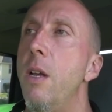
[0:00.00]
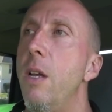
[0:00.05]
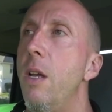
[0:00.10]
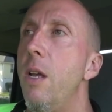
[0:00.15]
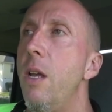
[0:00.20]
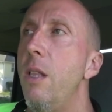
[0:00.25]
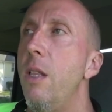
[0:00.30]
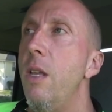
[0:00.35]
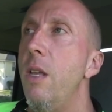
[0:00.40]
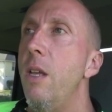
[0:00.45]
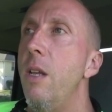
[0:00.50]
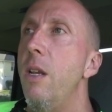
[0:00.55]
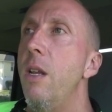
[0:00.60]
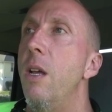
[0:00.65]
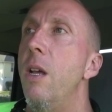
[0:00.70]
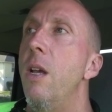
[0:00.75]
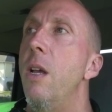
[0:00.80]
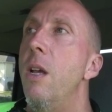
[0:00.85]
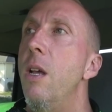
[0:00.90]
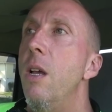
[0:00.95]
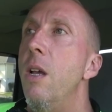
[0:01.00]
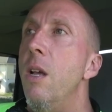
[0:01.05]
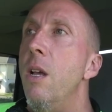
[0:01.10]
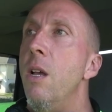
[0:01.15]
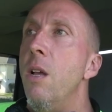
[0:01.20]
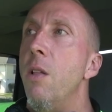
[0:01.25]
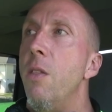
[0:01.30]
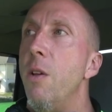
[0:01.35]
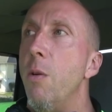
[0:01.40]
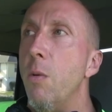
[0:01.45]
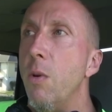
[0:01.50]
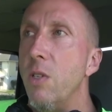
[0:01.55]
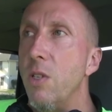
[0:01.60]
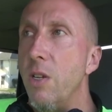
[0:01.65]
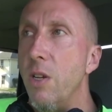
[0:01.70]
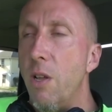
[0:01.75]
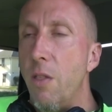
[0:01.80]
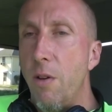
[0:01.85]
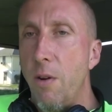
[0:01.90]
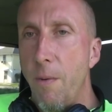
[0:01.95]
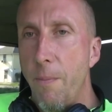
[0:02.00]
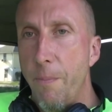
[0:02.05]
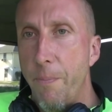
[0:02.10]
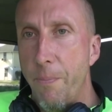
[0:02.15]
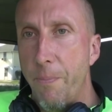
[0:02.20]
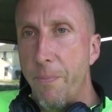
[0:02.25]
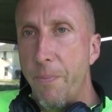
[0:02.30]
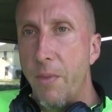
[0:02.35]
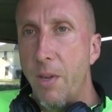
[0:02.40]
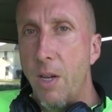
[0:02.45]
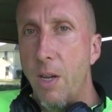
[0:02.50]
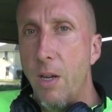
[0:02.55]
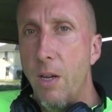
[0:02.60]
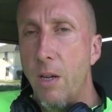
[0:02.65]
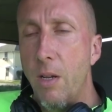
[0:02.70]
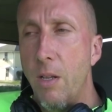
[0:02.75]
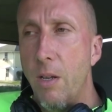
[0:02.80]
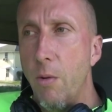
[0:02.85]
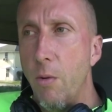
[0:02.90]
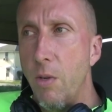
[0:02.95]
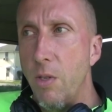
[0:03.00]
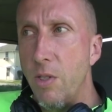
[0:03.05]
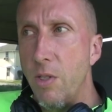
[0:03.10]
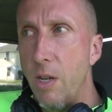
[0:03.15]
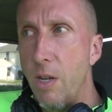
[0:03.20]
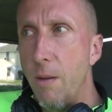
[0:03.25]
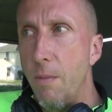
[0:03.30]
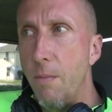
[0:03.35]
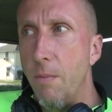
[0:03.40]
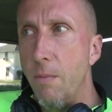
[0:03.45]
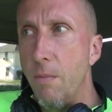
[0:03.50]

And then there was another, there was uh,